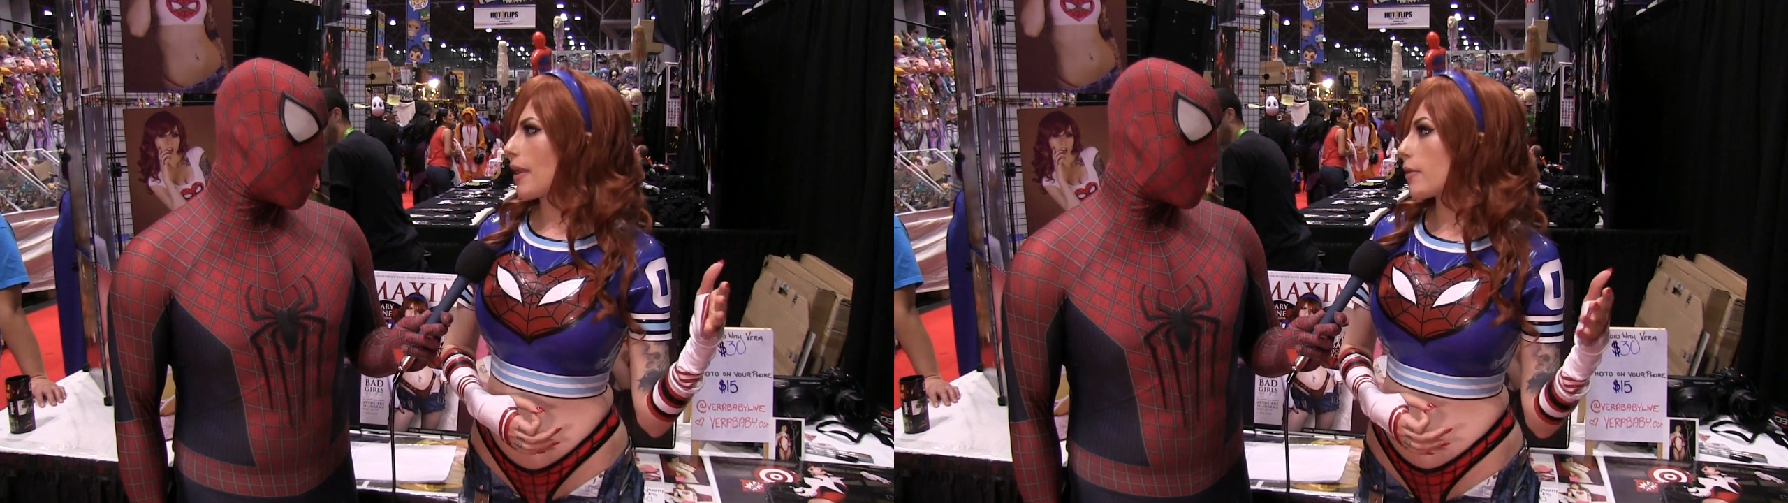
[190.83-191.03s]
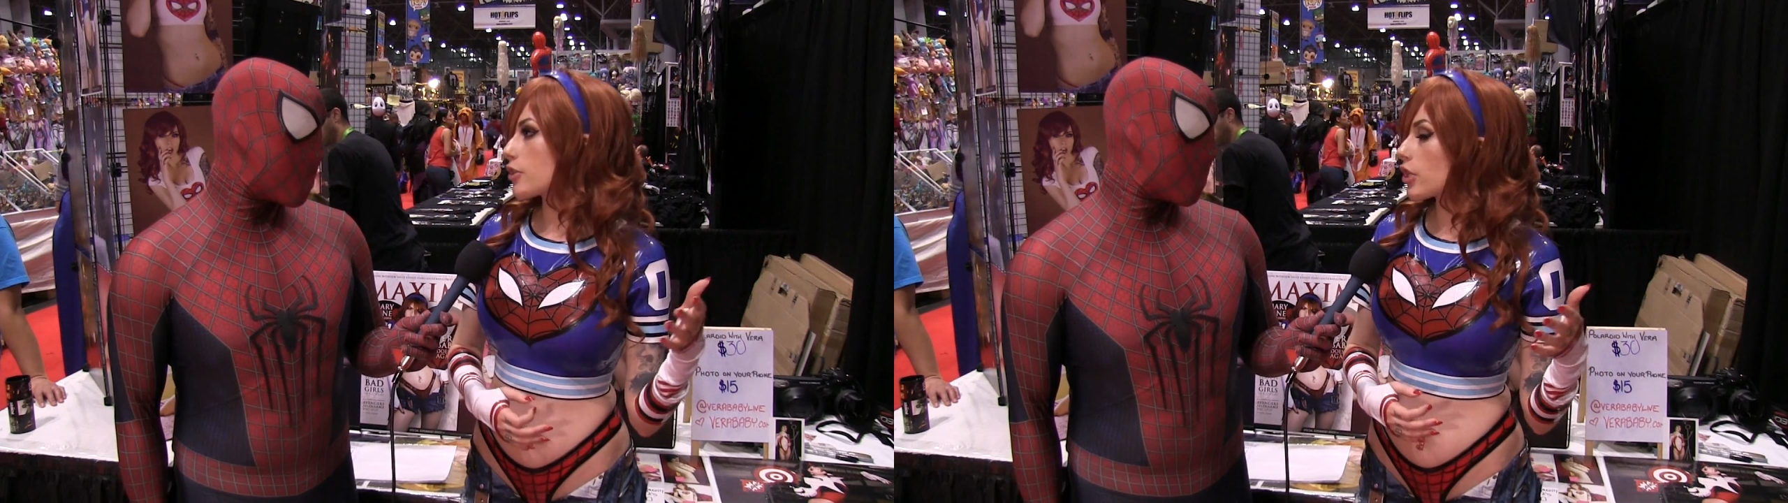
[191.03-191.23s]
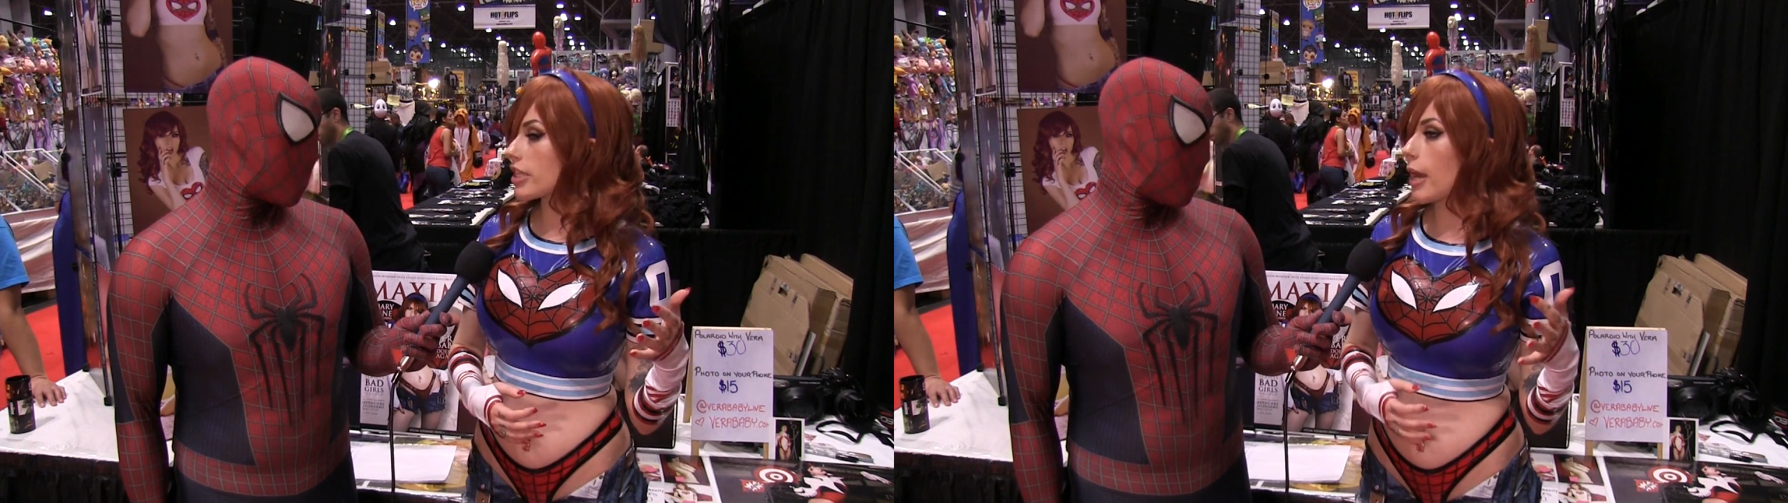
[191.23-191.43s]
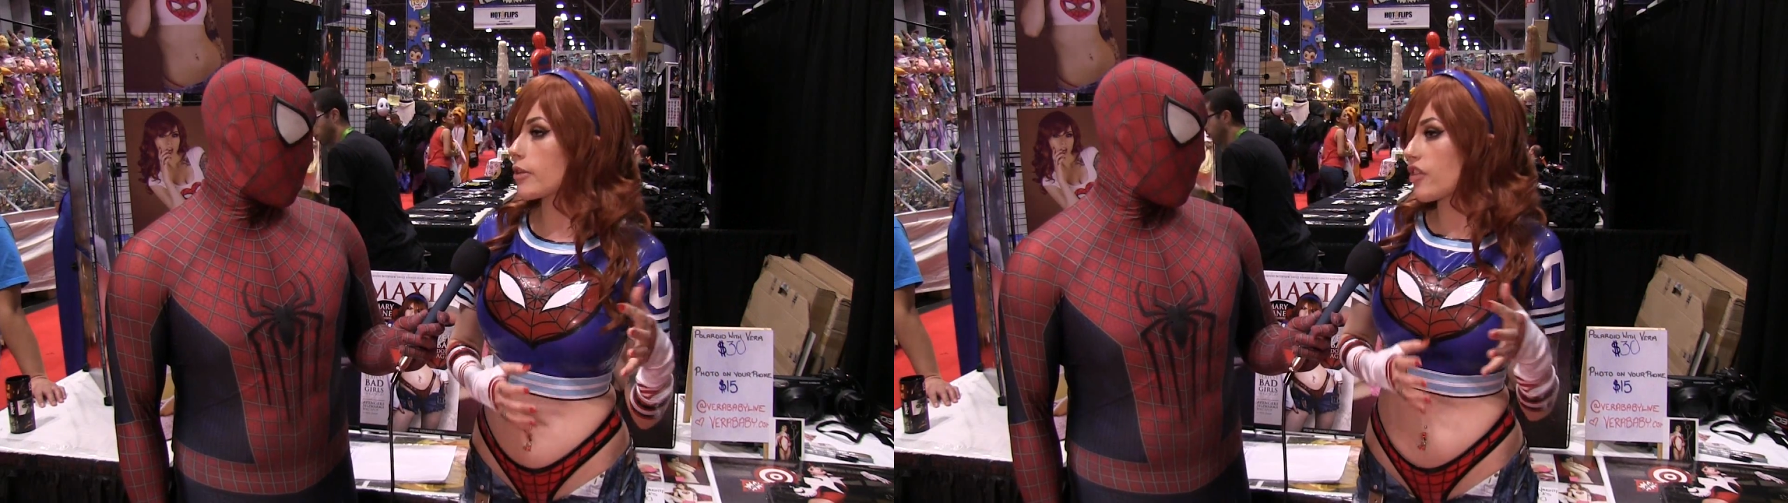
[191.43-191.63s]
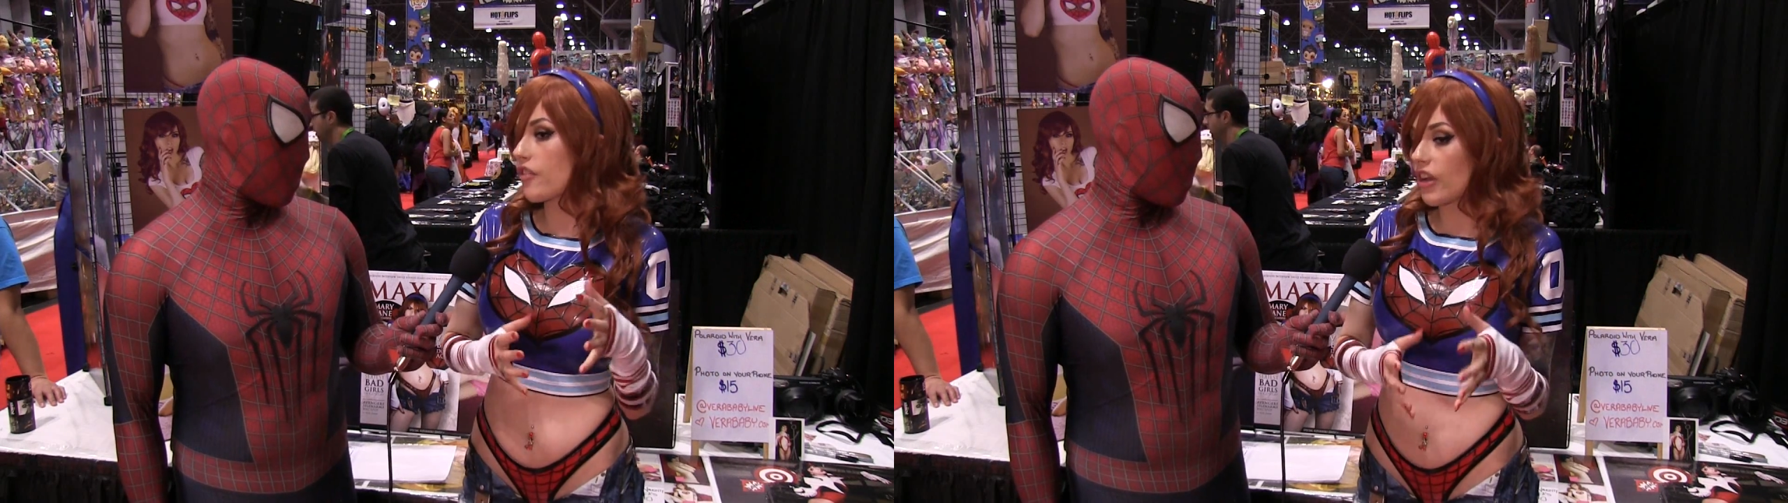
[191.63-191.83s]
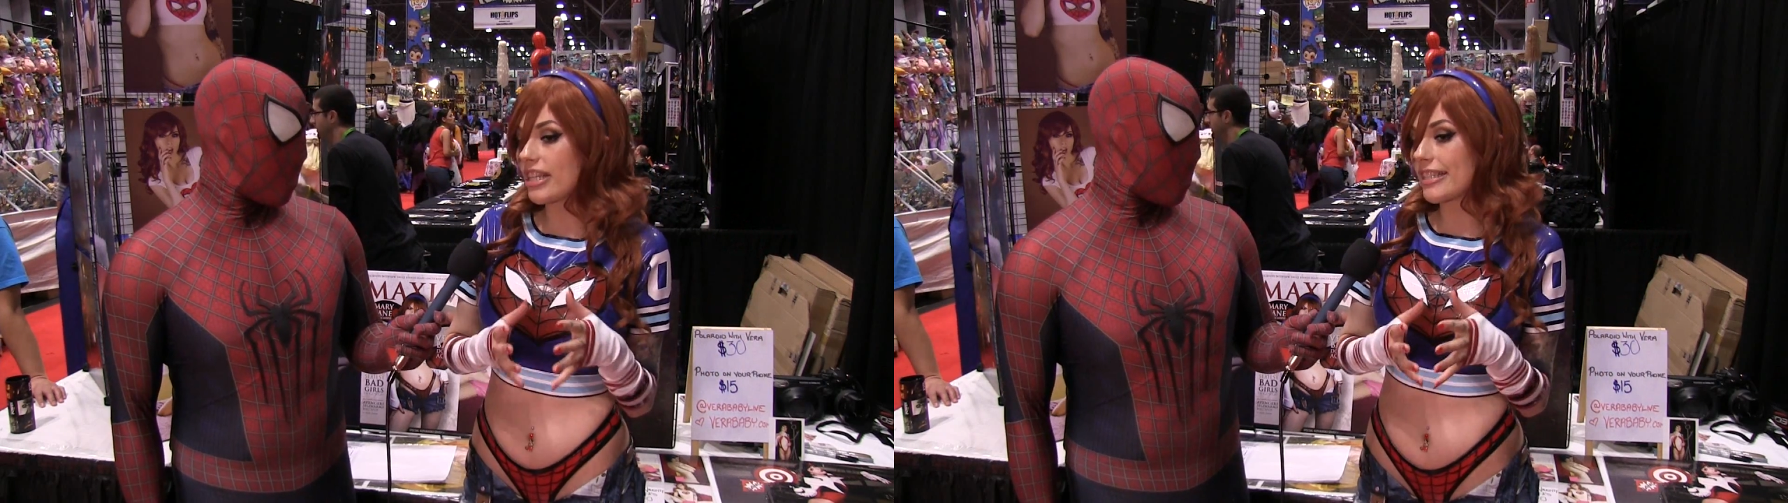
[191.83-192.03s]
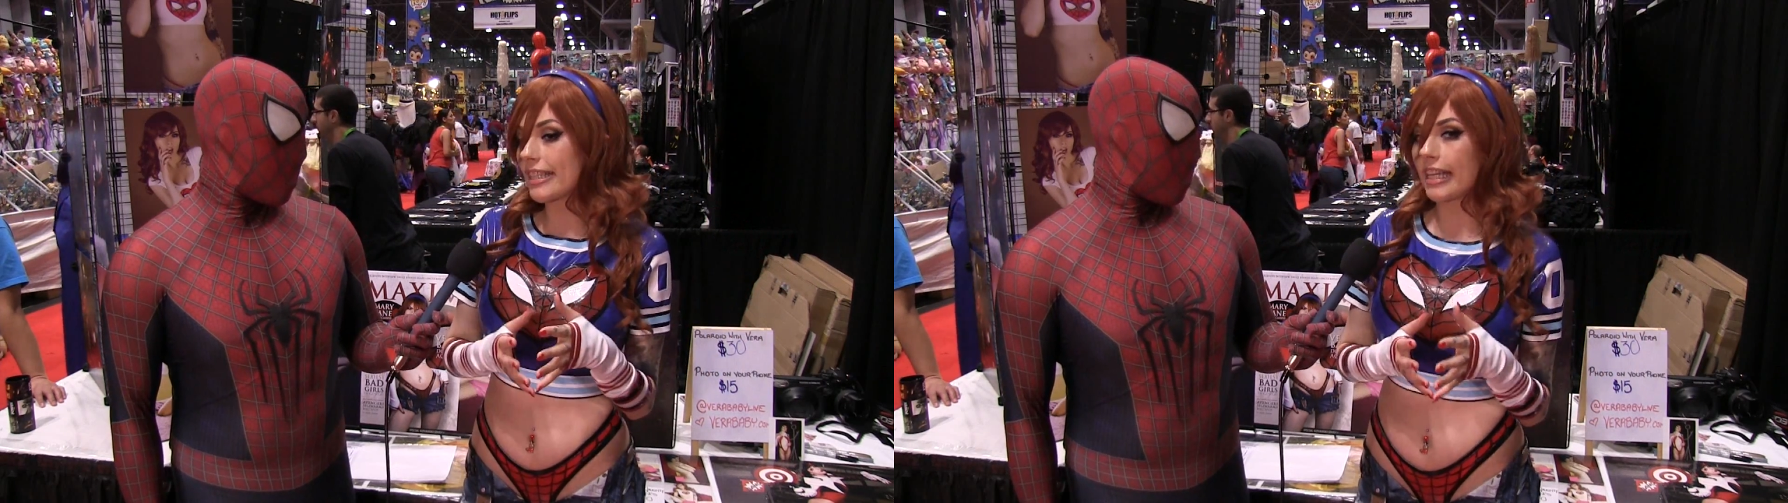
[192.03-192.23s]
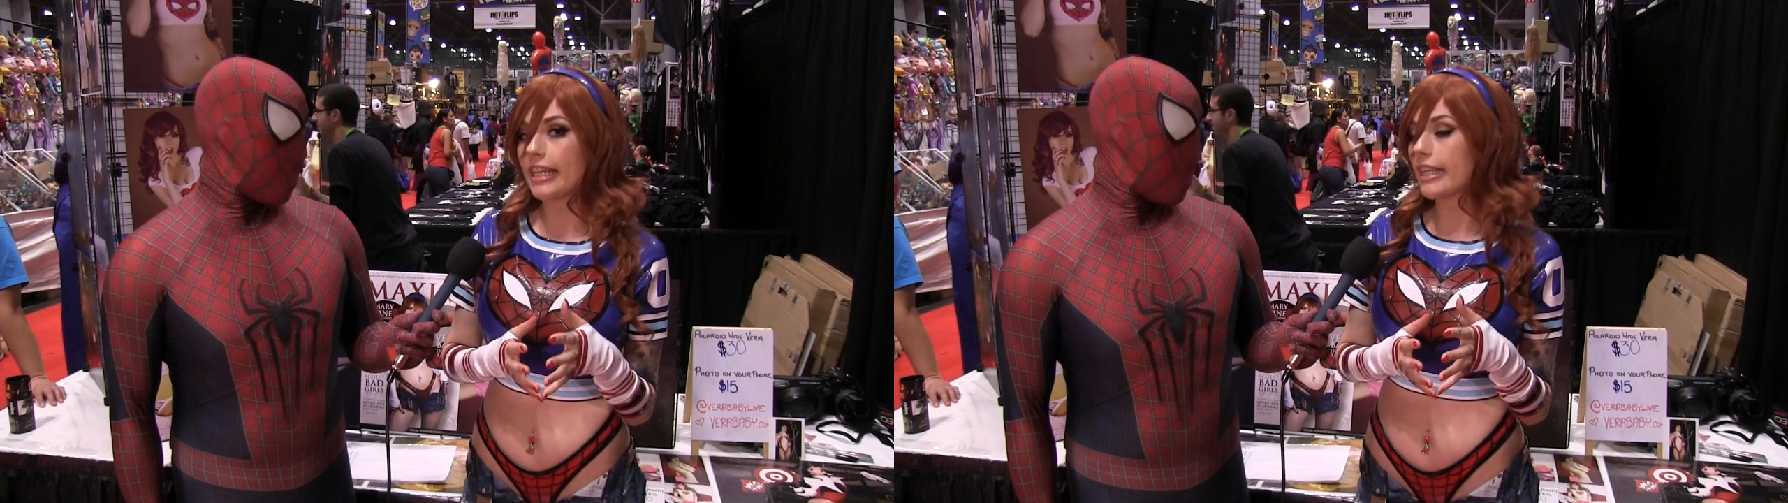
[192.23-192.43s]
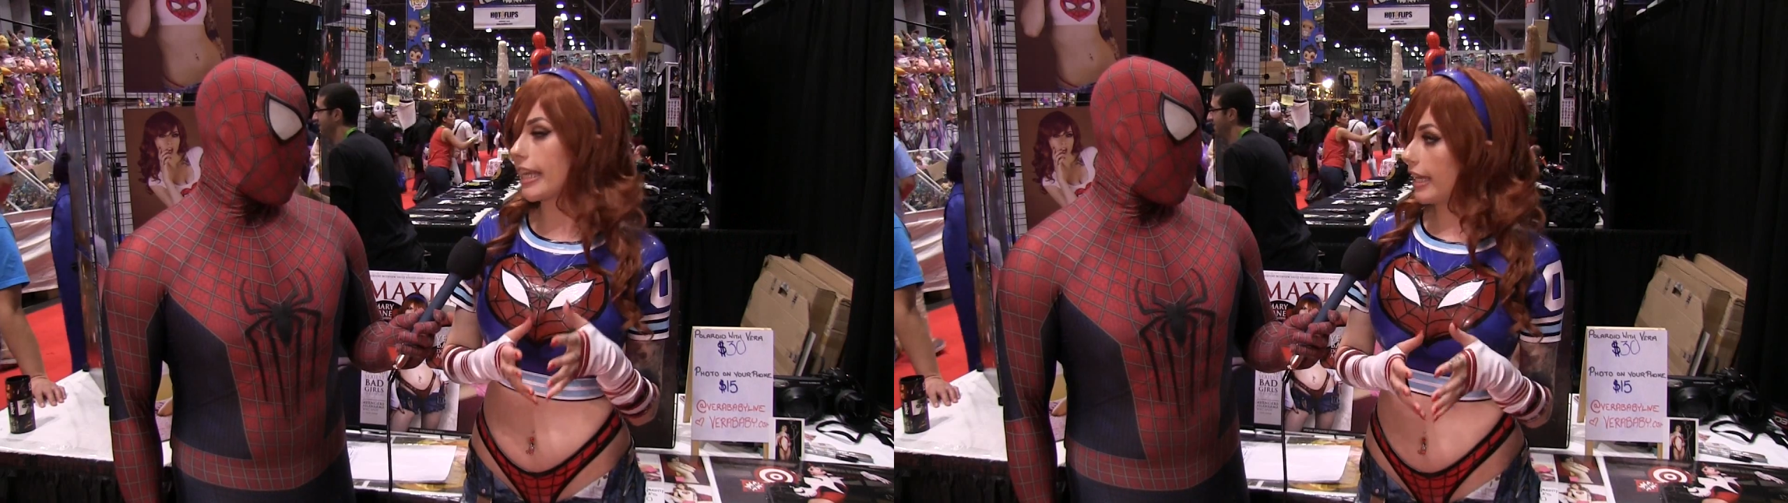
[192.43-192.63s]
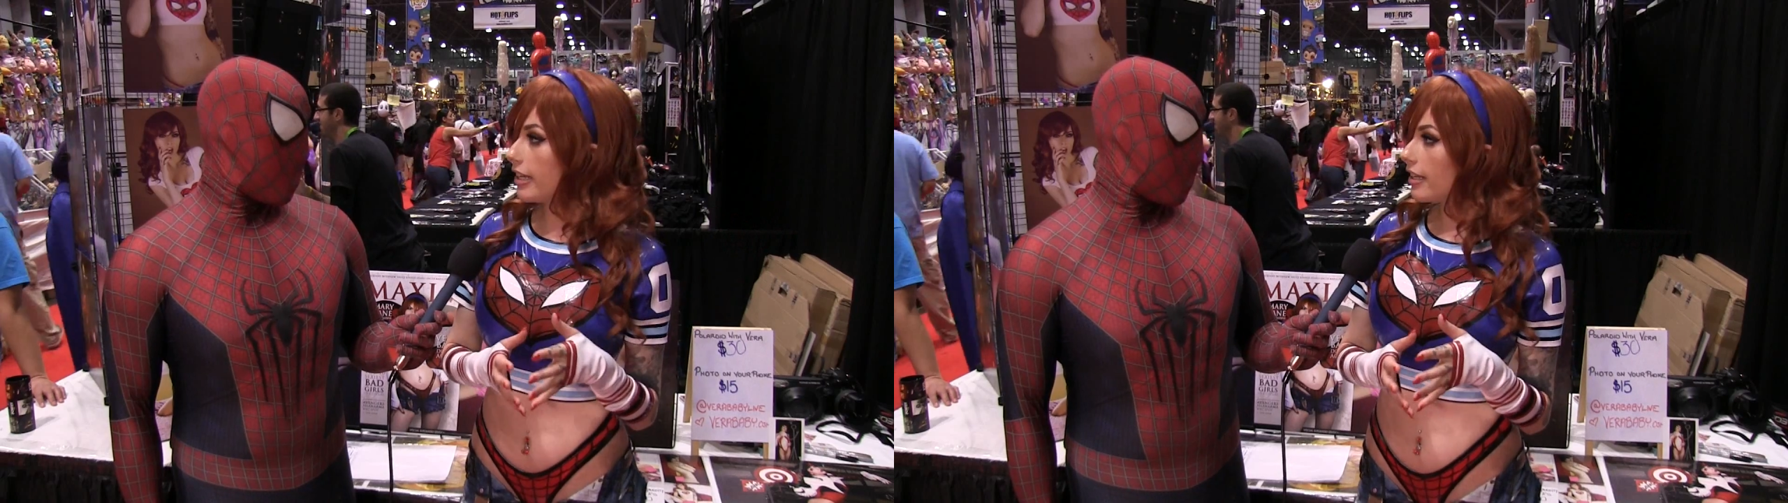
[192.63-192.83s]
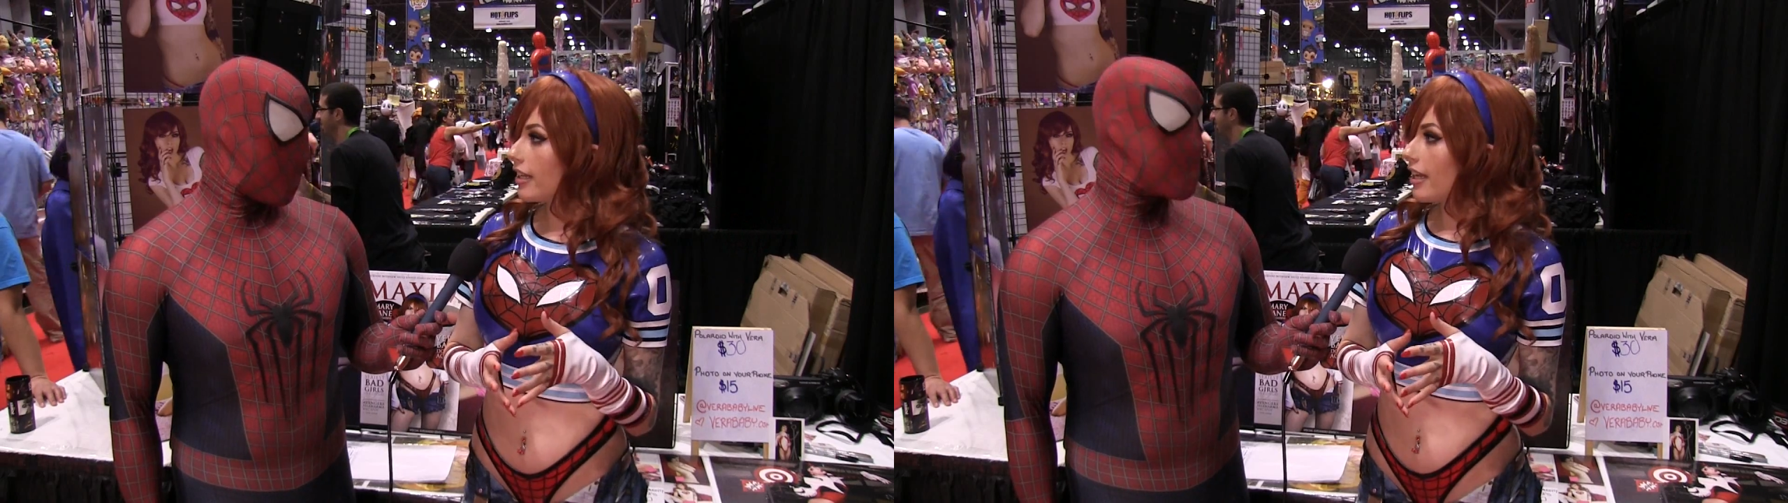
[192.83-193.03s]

And I was a very skinny kid.